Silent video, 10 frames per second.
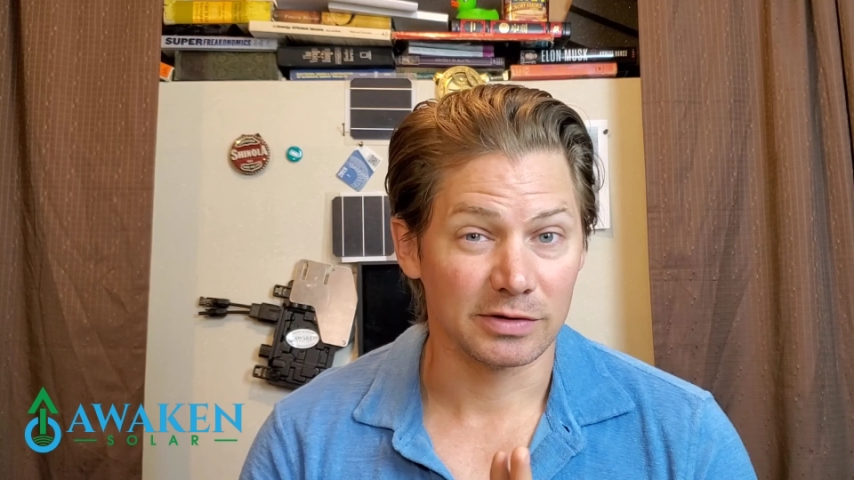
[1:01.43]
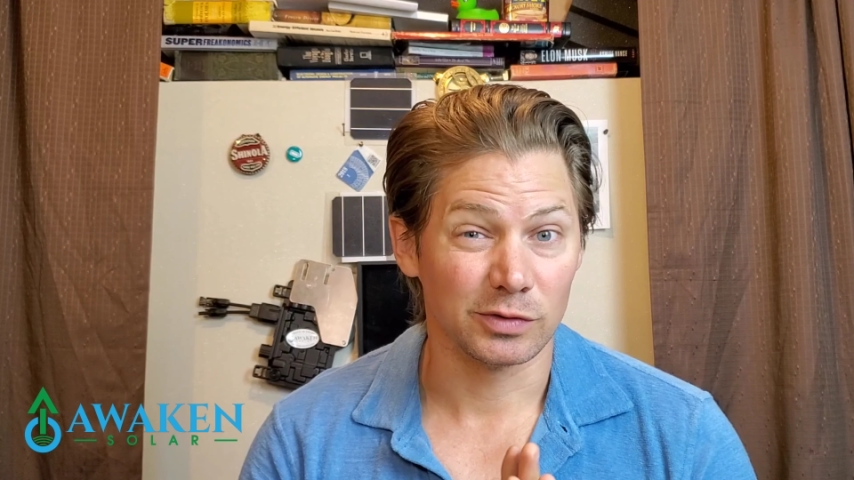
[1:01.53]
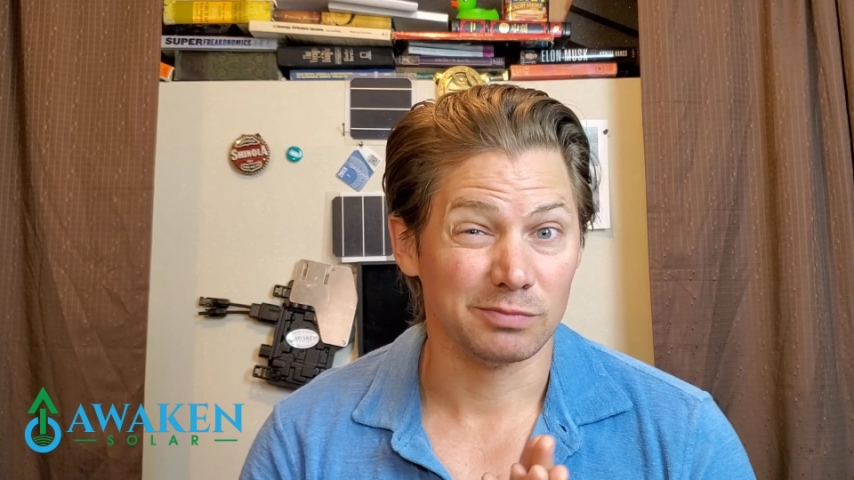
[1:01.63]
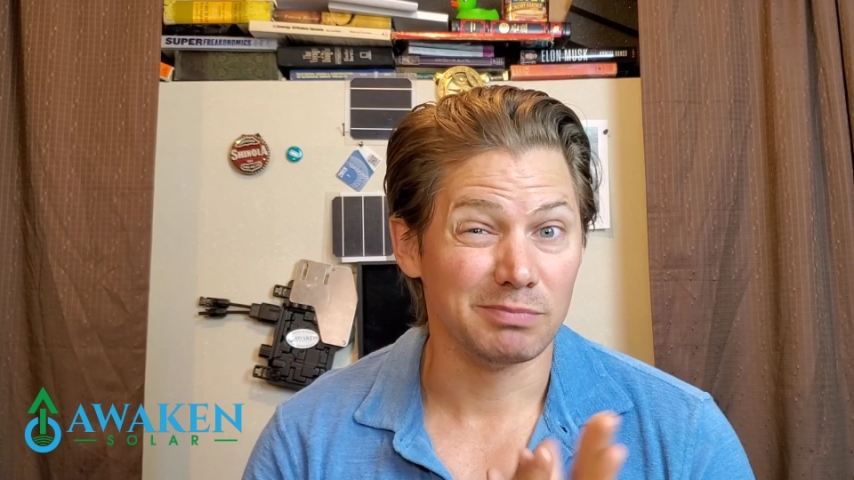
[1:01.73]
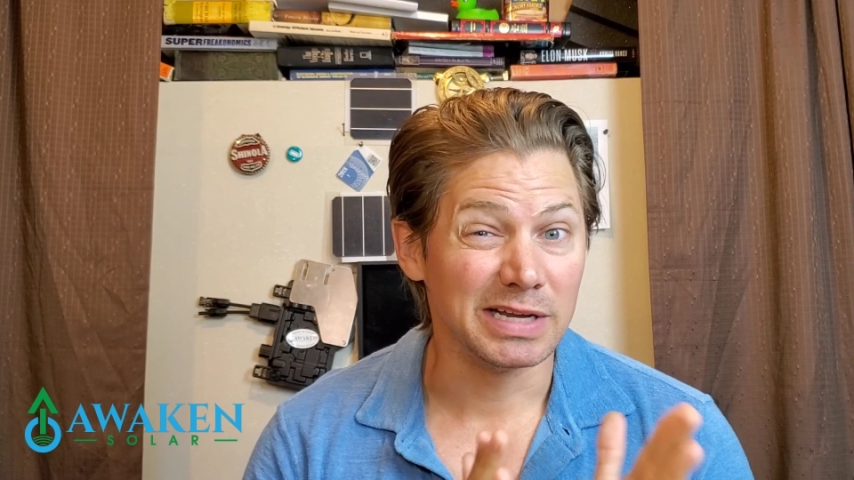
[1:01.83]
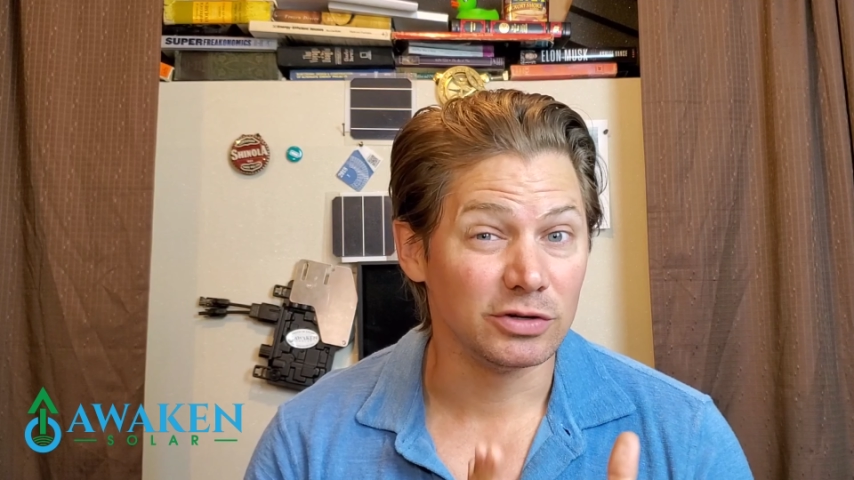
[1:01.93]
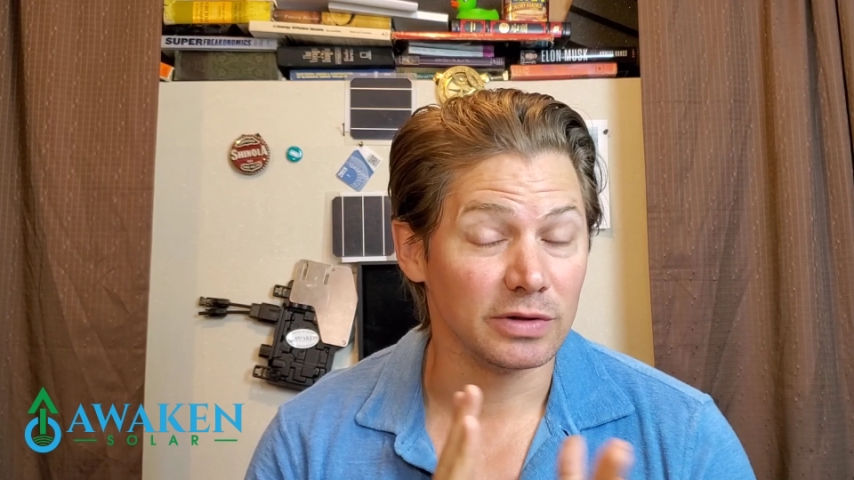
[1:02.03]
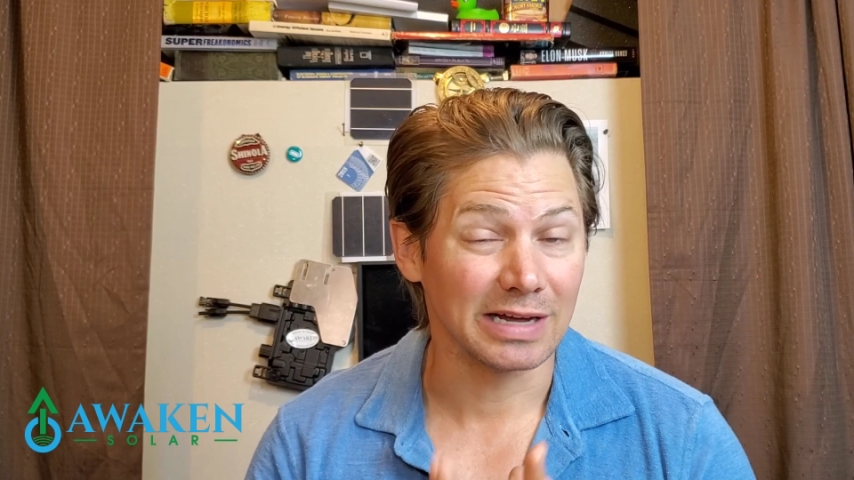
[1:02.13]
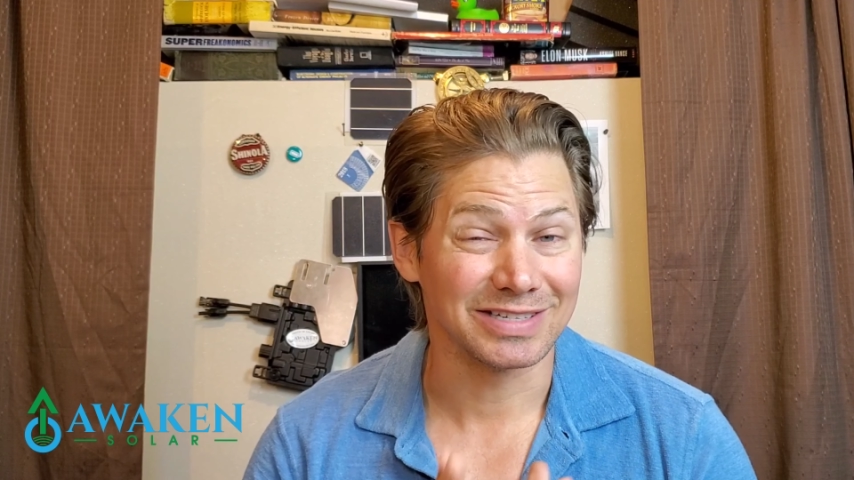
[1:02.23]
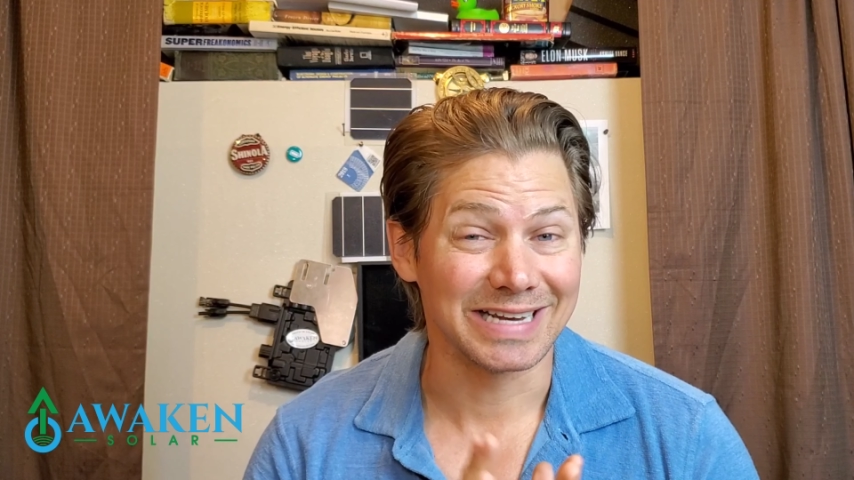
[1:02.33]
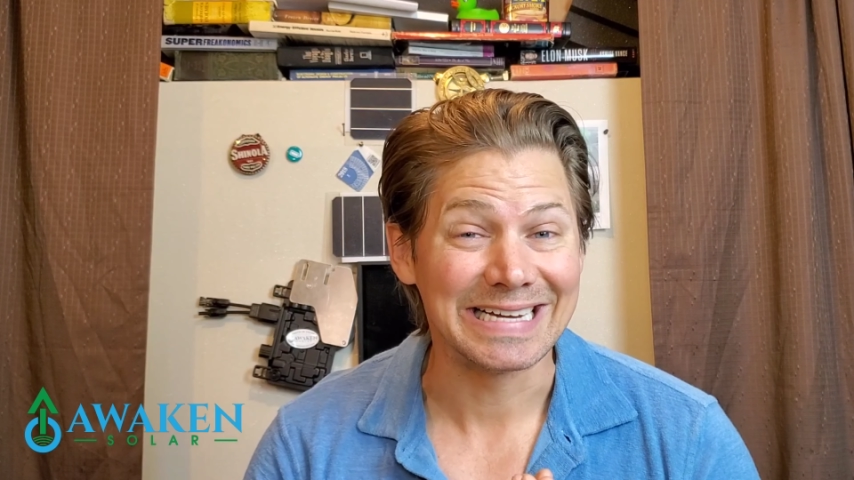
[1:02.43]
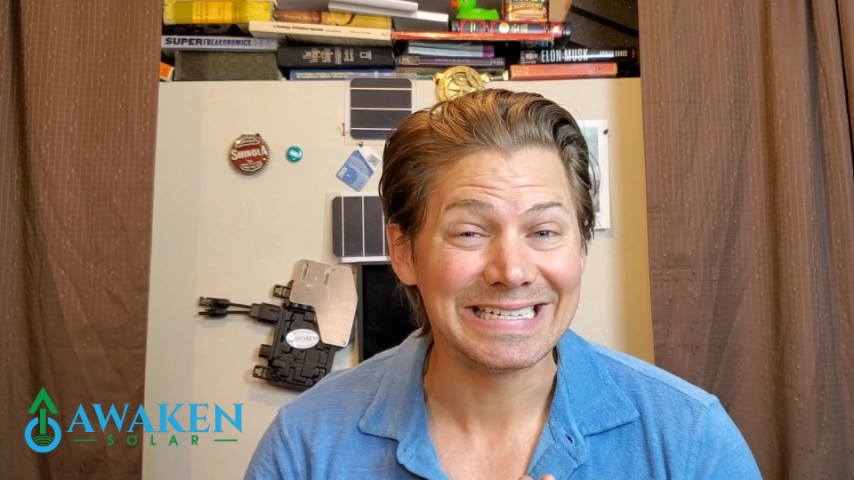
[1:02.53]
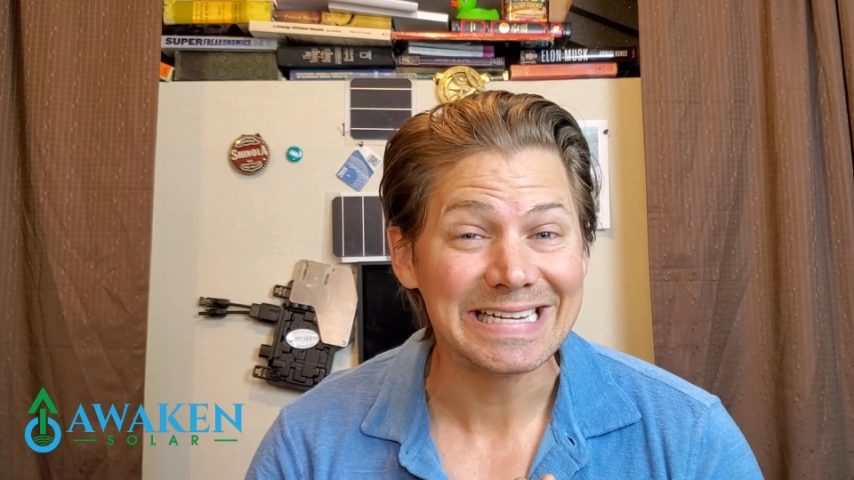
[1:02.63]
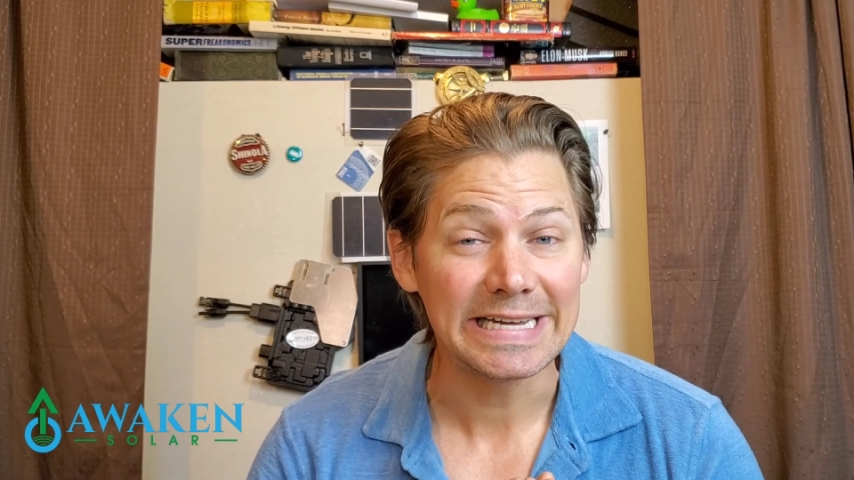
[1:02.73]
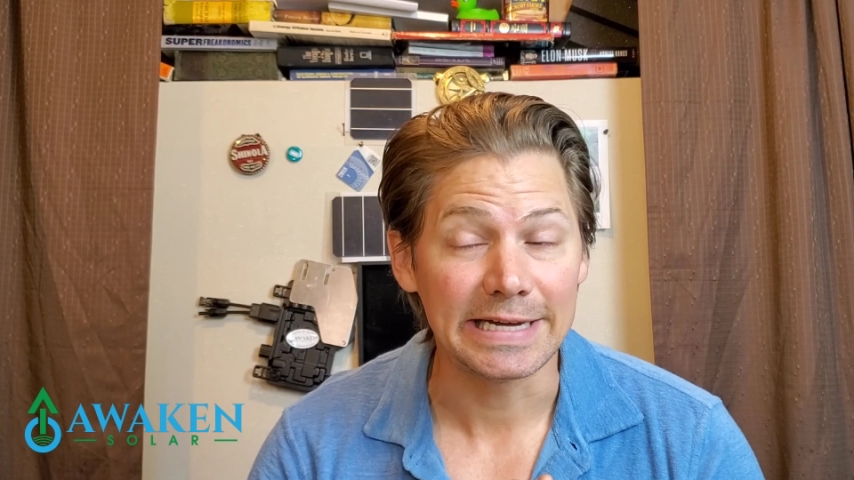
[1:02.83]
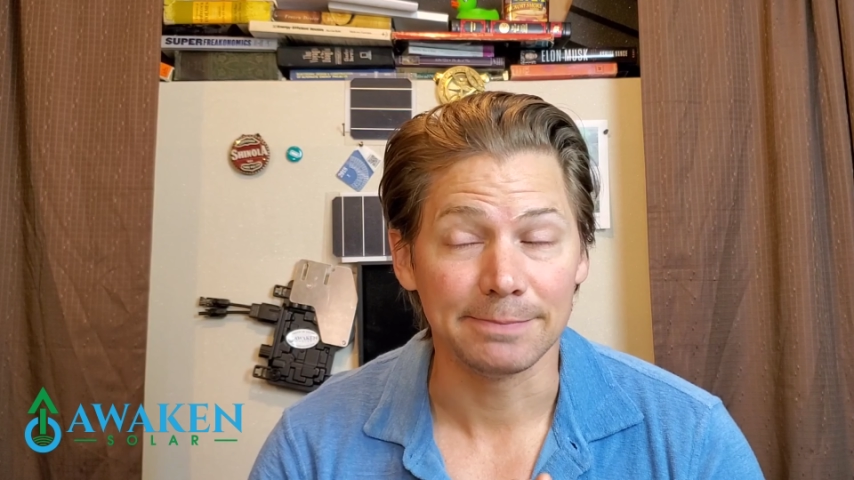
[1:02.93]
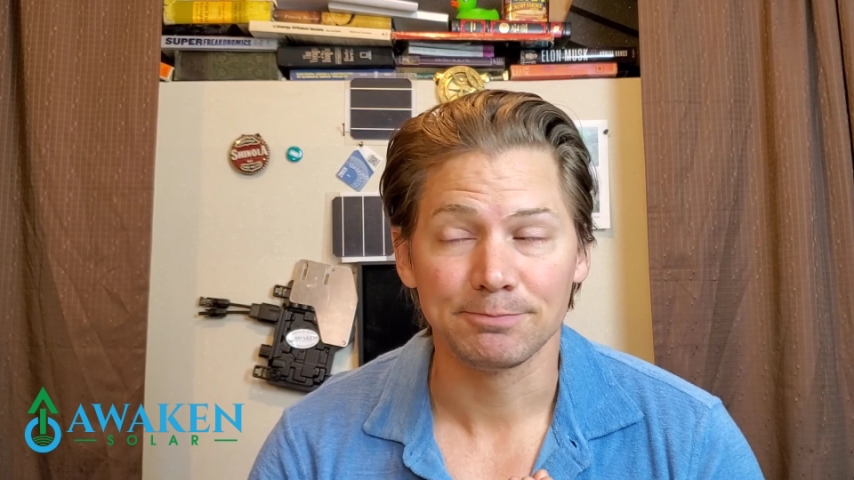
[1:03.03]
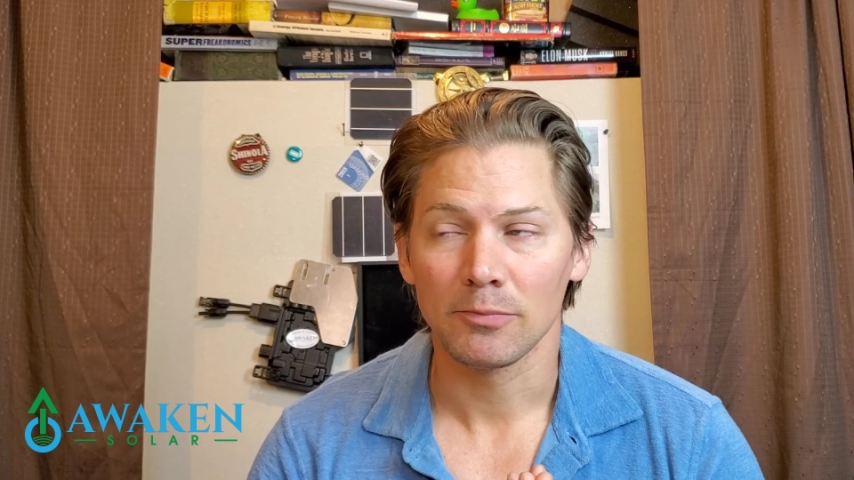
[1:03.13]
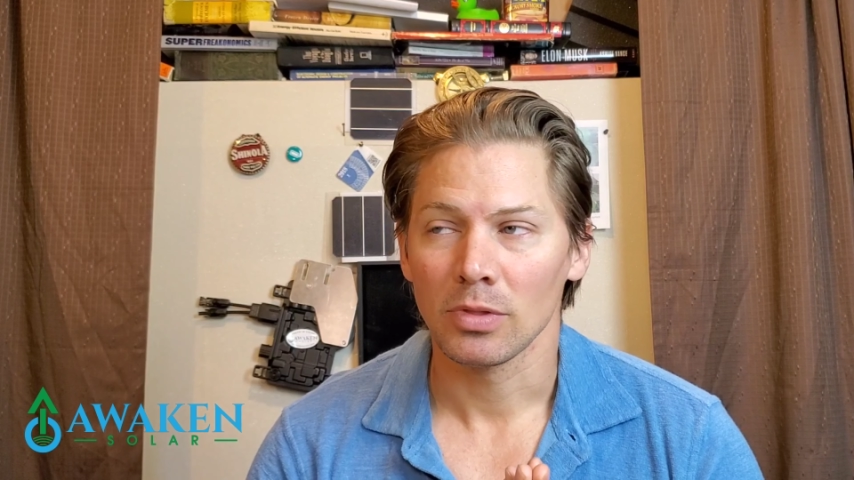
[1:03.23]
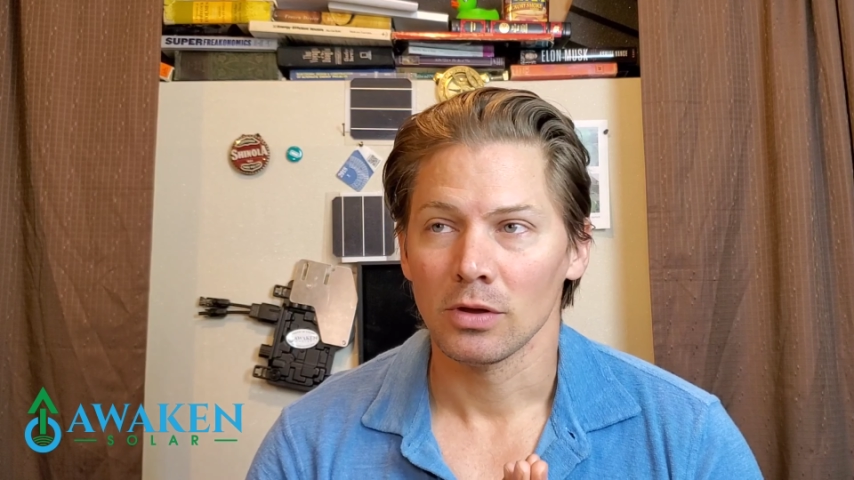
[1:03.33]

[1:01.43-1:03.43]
This was mid-2019.